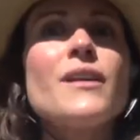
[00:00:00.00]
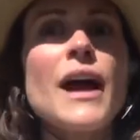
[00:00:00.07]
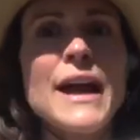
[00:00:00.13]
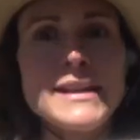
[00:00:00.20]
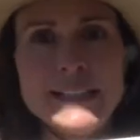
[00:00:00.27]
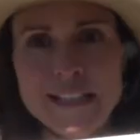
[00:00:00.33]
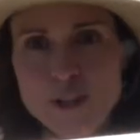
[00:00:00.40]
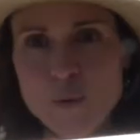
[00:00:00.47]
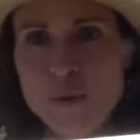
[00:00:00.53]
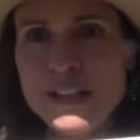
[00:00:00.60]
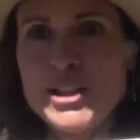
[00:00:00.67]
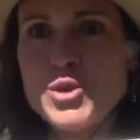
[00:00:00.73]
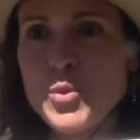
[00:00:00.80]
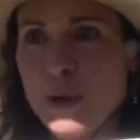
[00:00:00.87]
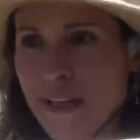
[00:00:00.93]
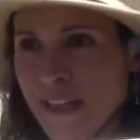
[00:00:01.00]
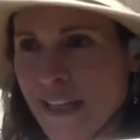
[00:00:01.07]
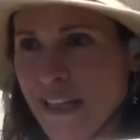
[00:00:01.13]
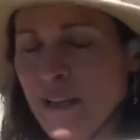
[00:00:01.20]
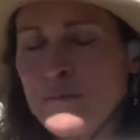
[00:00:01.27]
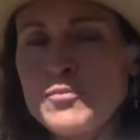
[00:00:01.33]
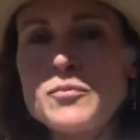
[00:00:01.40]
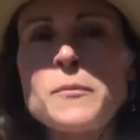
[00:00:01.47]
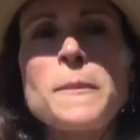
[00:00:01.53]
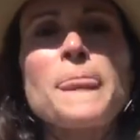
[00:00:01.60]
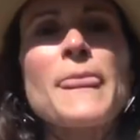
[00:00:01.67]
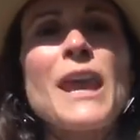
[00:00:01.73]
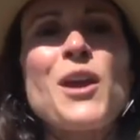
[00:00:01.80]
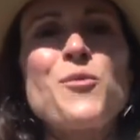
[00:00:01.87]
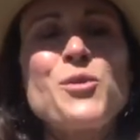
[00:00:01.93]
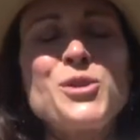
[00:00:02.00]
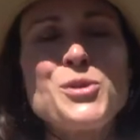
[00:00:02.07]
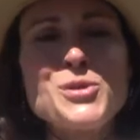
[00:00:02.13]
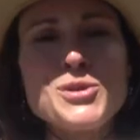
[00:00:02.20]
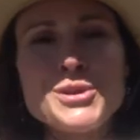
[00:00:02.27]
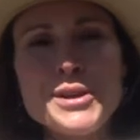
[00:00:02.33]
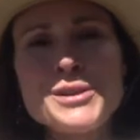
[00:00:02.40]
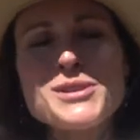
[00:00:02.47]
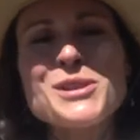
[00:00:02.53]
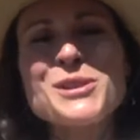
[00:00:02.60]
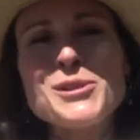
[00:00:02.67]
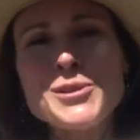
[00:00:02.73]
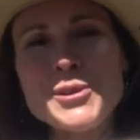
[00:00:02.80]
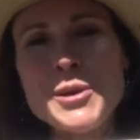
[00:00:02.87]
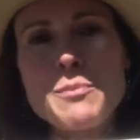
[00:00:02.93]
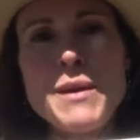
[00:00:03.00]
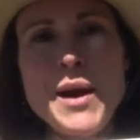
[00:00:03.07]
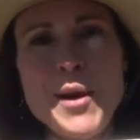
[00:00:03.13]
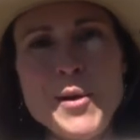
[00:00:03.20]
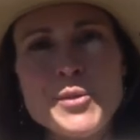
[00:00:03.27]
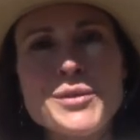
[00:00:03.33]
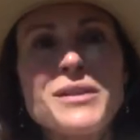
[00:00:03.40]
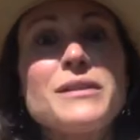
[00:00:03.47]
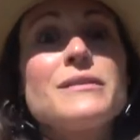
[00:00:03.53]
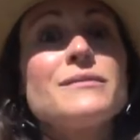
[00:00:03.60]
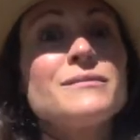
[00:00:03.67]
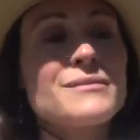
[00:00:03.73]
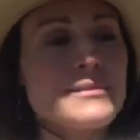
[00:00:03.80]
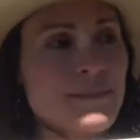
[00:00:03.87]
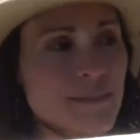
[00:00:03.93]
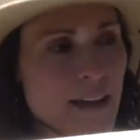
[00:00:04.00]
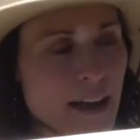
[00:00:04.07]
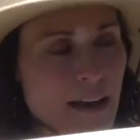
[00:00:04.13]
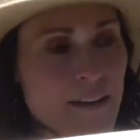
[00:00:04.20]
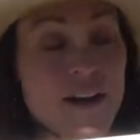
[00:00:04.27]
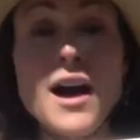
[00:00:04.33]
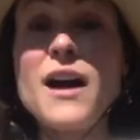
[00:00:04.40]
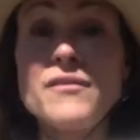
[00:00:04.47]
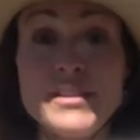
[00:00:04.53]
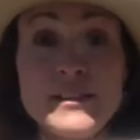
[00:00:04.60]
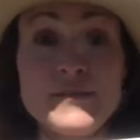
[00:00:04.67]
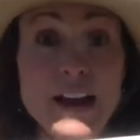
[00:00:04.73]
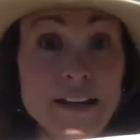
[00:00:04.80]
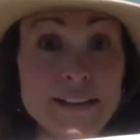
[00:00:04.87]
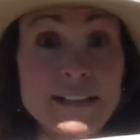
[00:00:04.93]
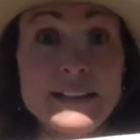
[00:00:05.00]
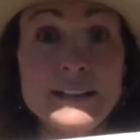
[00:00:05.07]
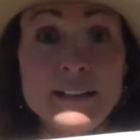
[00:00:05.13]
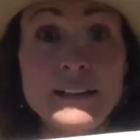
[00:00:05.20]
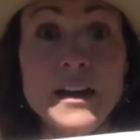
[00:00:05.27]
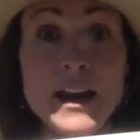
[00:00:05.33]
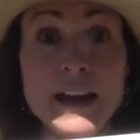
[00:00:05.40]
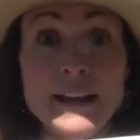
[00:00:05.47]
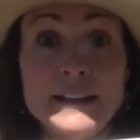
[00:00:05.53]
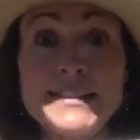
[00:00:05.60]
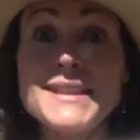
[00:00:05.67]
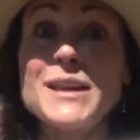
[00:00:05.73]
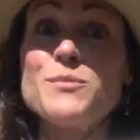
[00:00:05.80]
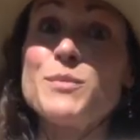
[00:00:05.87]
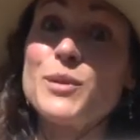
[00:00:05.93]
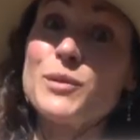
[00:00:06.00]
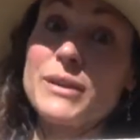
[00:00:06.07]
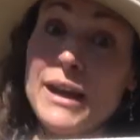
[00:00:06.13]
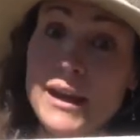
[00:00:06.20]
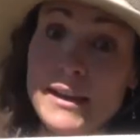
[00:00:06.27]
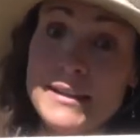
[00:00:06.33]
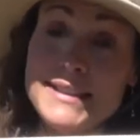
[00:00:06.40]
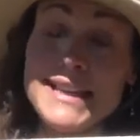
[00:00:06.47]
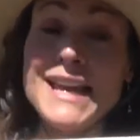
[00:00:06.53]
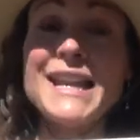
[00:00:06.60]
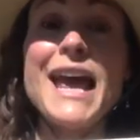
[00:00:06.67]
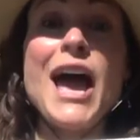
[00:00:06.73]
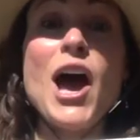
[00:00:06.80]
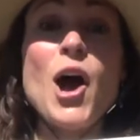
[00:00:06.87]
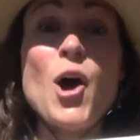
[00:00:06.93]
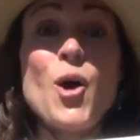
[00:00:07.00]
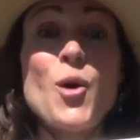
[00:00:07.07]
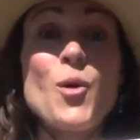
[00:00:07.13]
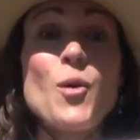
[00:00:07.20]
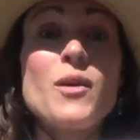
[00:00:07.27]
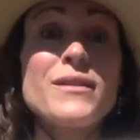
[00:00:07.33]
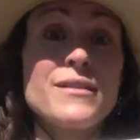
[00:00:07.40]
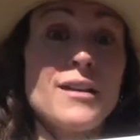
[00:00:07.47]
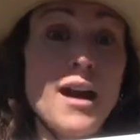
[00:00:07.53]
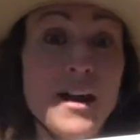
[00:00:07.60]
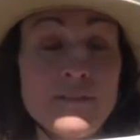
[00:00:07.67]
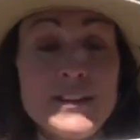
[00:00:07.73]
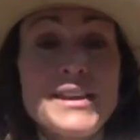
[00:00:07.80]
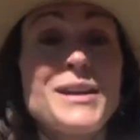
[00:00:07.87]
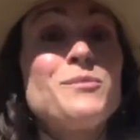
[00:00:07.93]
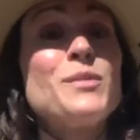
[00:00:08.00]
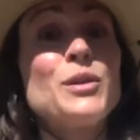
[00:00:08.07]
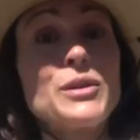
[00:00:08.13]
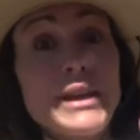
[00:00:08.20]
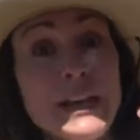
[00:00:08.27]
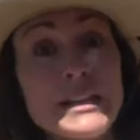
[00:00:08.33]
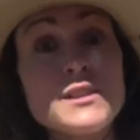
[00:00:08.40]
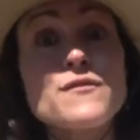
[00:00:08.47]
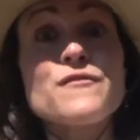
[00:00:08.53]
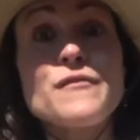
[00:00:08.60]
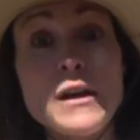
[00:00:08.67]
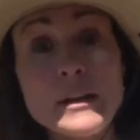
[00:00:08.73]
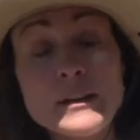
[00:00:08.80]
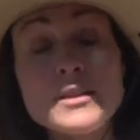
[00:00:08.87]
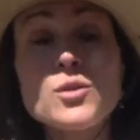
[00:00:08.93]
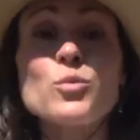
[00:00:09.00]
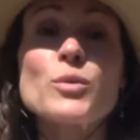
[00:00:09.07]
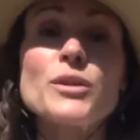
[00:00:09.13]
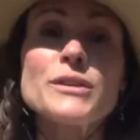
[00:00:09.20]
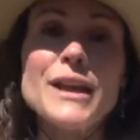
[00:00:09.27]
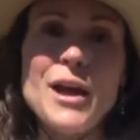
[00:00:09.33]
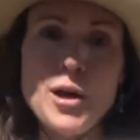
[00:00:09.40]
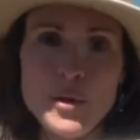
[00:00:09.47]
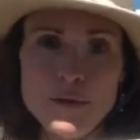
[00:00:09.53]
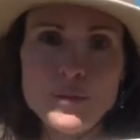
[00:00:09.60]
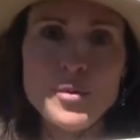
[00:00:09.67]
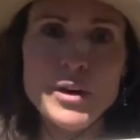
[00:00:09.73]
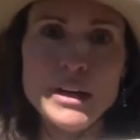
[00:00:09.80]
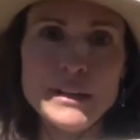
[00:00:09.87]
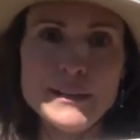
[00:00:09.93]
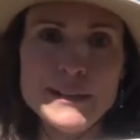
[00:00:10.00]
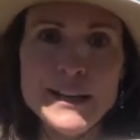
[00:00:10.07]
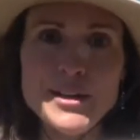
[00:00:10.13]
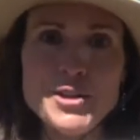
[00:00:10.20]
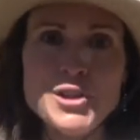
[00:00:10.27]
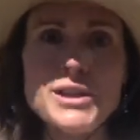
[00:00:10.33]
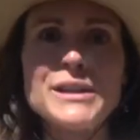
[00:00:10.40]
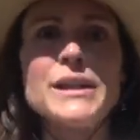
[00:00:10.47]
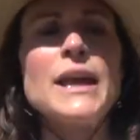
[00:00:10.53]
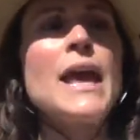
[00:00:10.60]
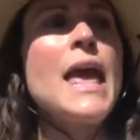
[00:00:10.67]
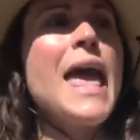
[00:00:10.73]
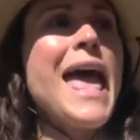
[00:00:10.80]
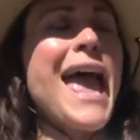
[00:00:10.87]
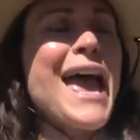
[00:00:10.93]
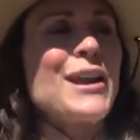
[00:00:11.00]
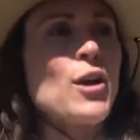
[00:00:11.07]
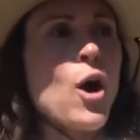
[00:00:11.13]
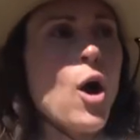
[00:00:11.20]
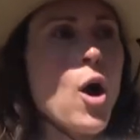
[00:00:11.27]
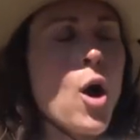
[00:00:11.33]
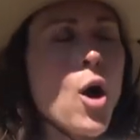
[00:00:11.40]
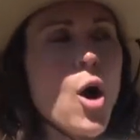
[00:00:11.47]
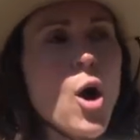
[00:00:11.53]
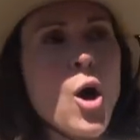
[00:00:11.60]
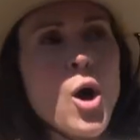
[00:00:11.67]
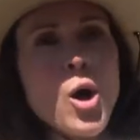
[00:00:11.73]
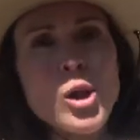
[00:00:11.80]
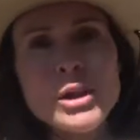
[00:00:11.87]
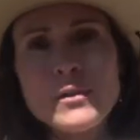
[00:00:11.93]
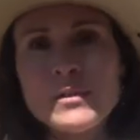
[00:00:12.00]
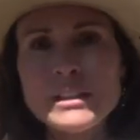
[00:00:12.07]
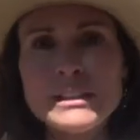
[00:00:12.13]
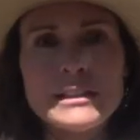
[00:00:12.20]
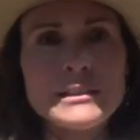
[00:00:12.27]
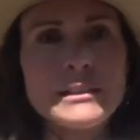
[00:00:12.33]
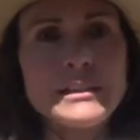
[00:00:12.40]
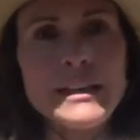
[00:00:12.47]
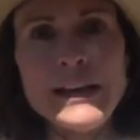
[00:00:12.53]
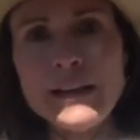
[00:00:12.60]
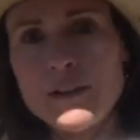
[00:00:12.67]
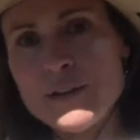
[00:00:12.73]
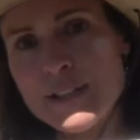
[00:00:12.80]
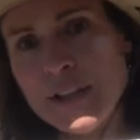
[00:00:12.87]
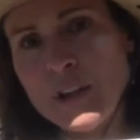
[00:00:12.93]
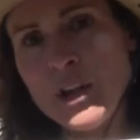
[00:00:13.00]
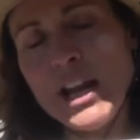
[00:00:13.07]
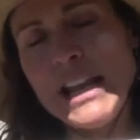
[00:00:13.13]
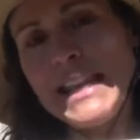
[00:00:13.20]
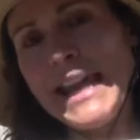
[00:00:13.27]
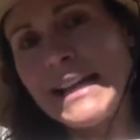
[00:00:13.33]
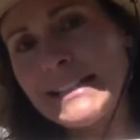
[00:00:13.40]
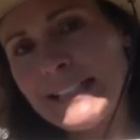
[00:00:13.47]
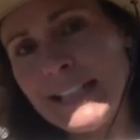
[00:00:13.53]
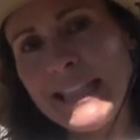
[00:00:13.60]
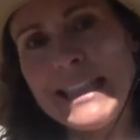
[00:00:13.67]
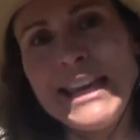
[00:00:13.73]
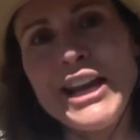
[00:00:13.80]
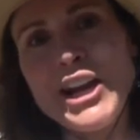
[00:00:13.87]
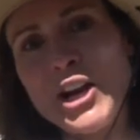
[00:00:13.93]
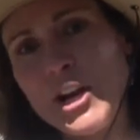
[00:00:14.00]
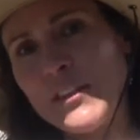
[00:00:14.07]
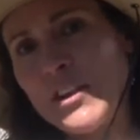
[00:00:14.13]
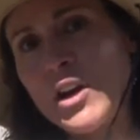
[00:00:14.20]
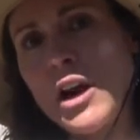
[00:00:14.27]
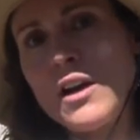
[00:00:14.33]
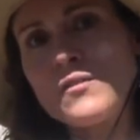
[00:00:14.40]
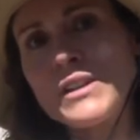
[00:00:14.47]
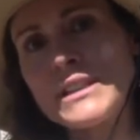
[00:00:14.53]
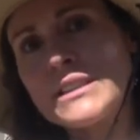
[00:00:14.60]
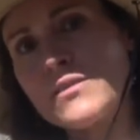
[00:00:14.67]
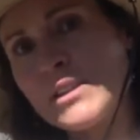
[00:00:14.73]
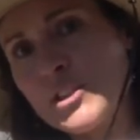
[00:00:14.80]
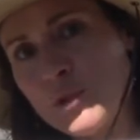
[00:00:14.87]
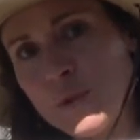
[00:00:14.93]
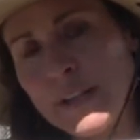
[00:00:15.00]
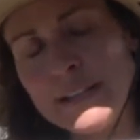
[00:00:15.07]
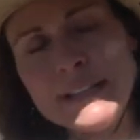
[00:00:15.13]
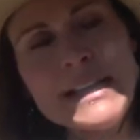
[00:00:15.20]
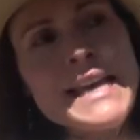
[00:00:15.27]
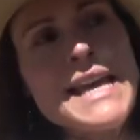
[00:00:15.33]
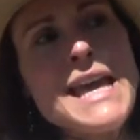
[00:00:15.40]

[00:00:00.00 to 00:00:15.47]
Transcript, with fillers: ID 2020. And when you start to learn about uh, Gavi, Vaccine Alliance, and Bill Gates, and how Gavi and Bill Gates fund the World Health Organization, and all of the little layers that are connected there, and the conflicts of interest.